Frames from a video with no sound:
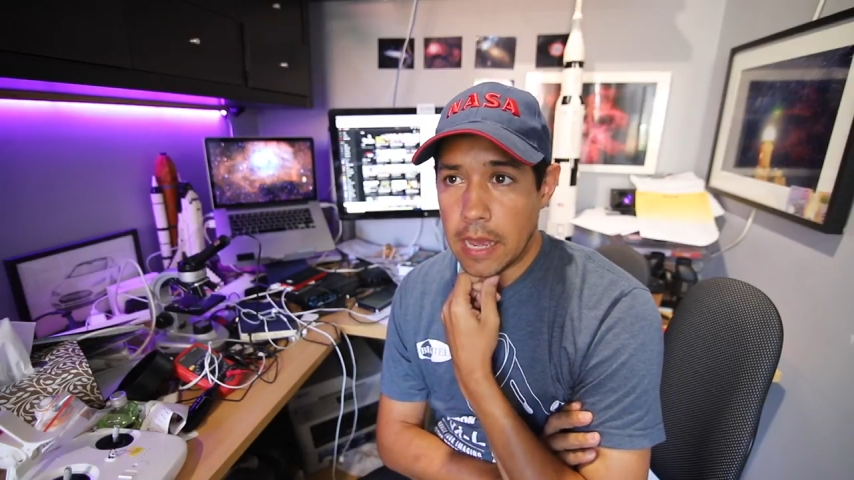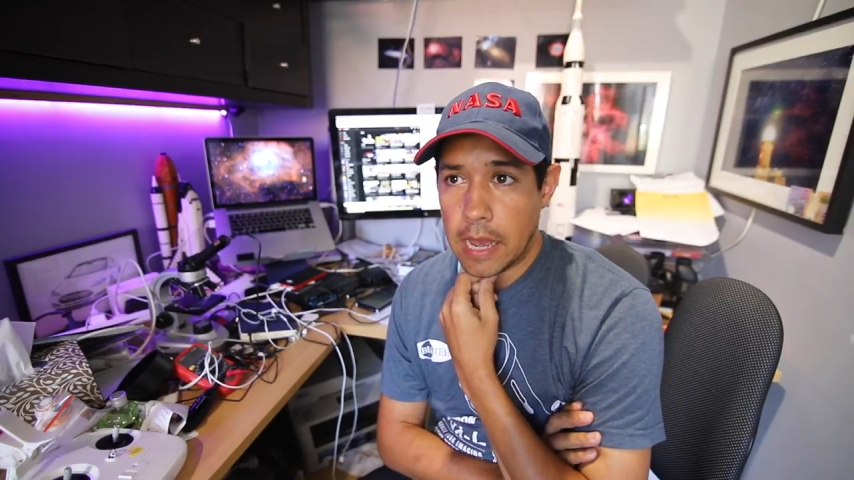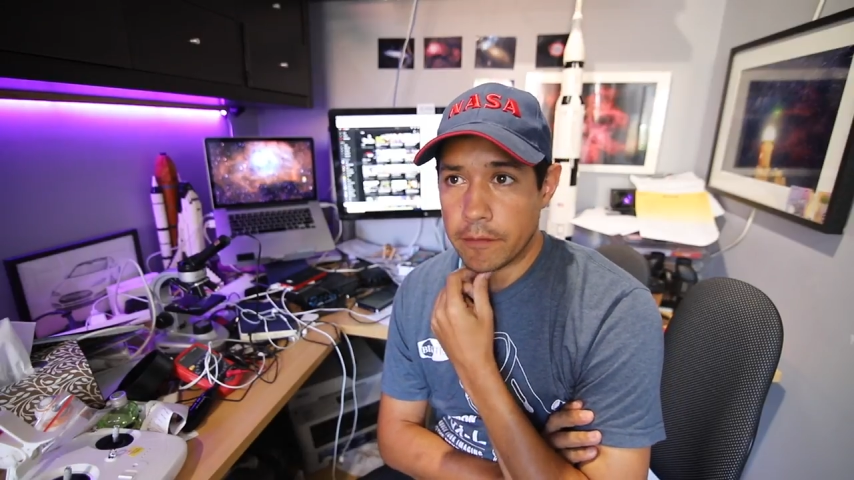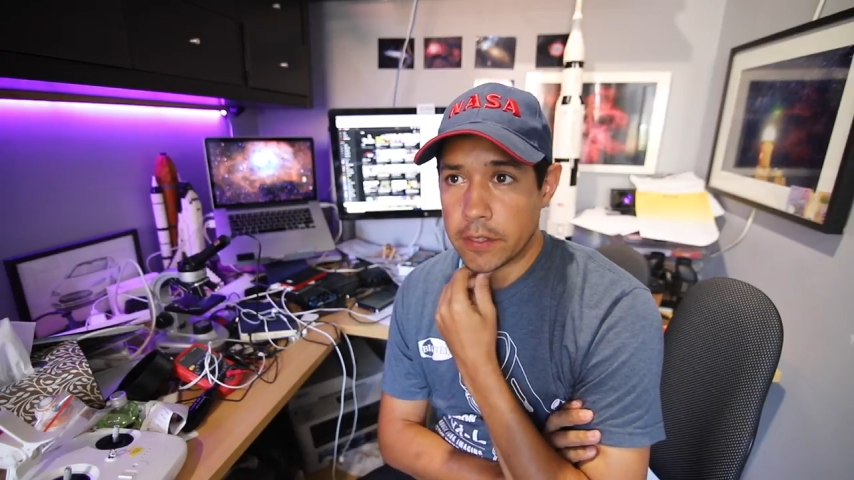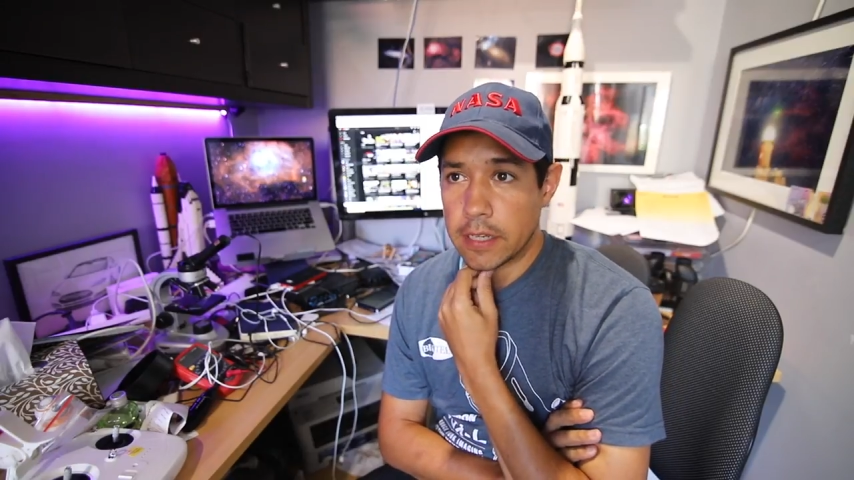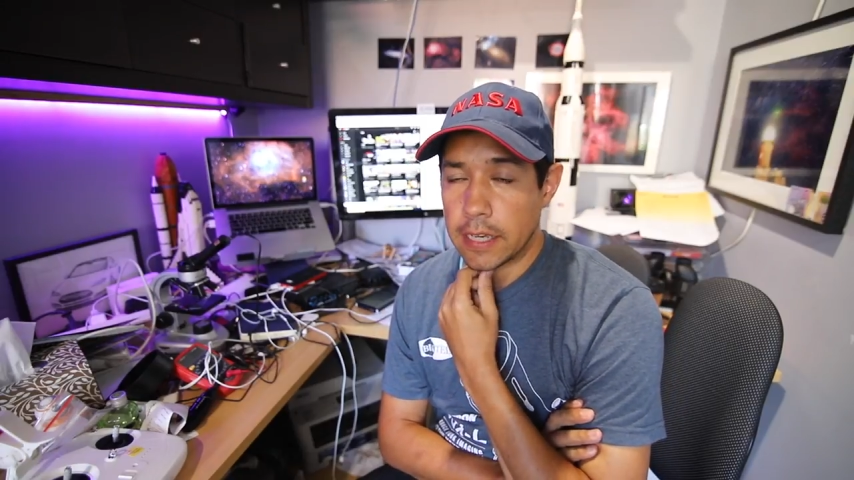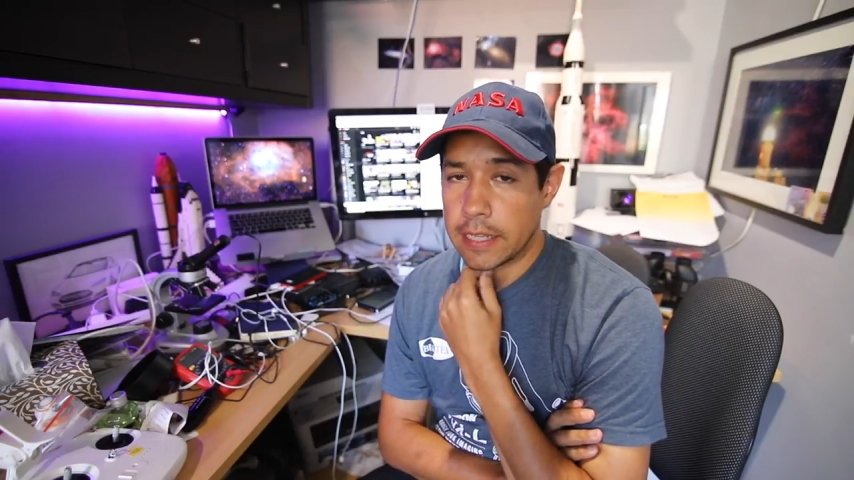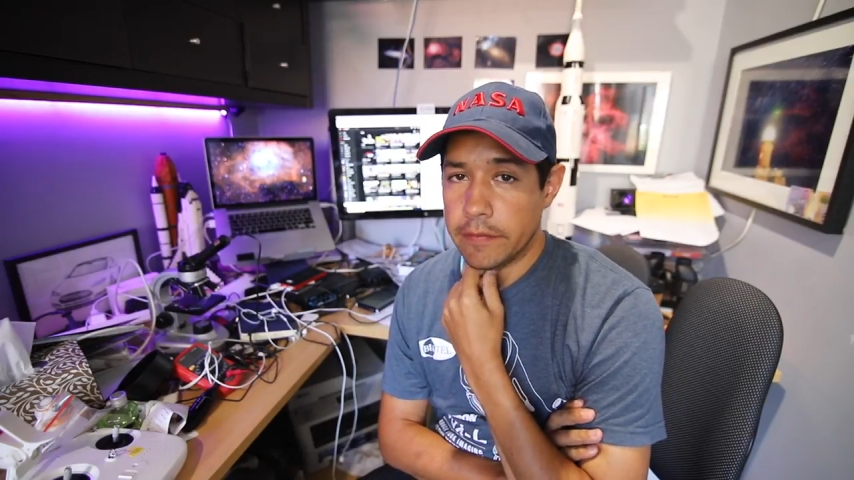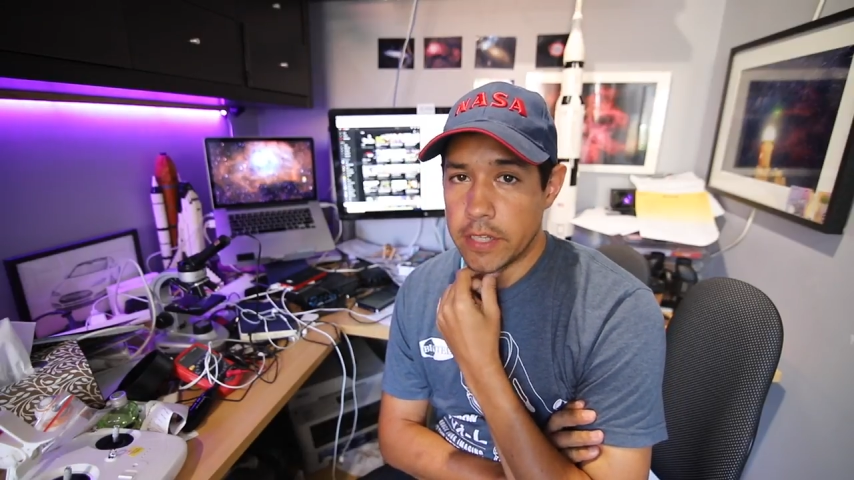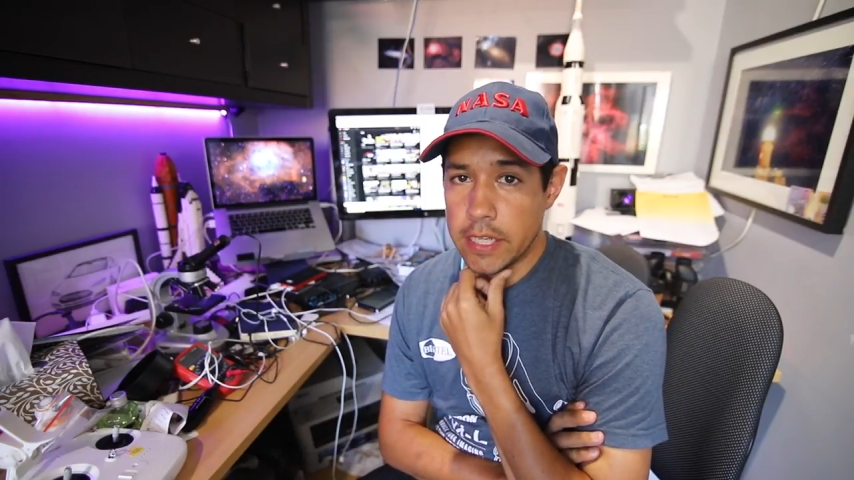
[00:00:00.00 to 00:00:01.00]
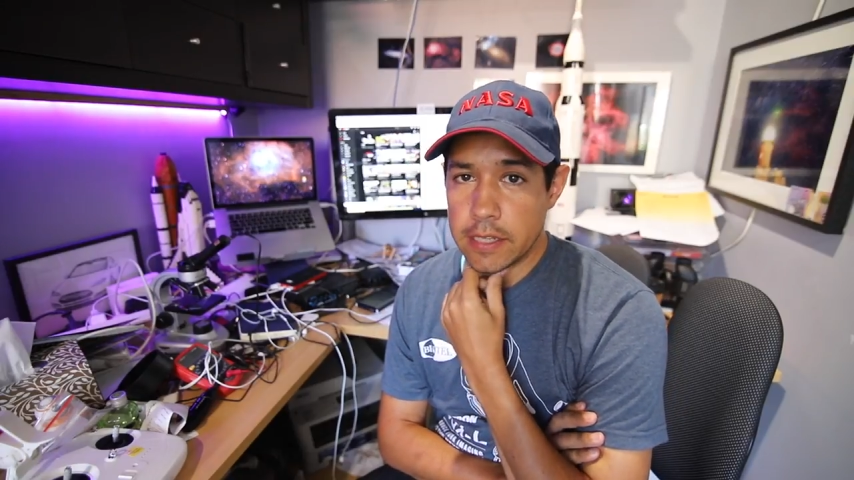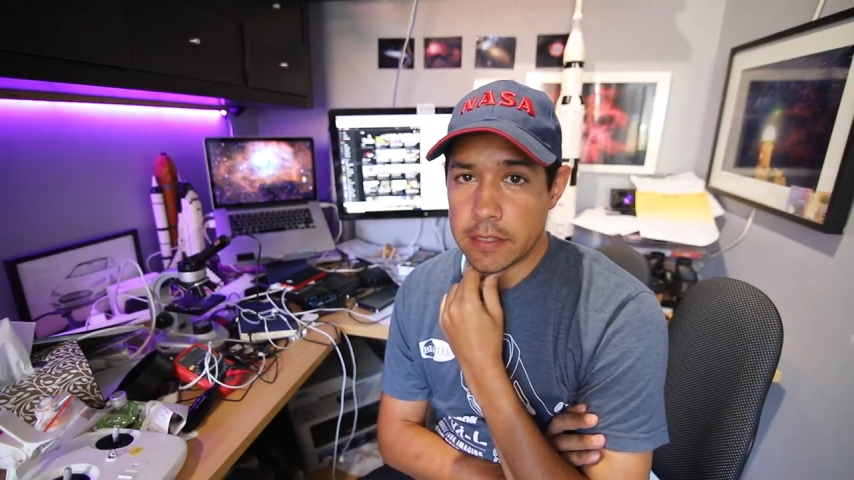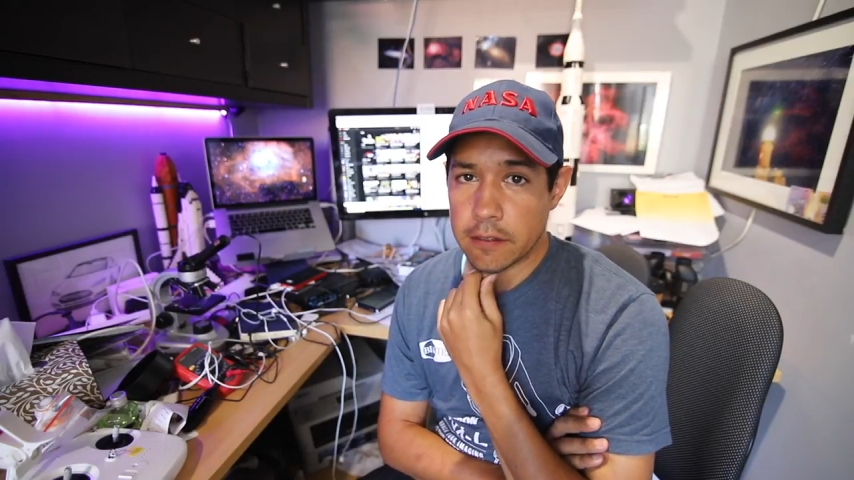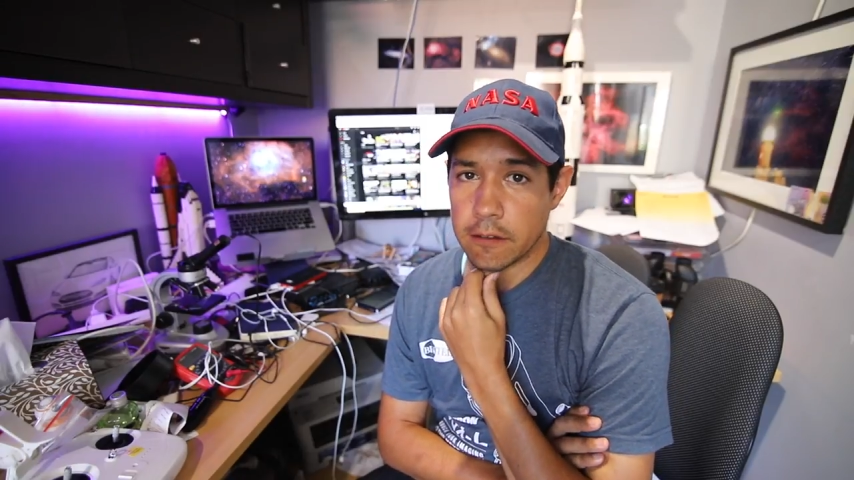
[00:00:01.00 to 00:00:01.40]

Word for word: after 11 years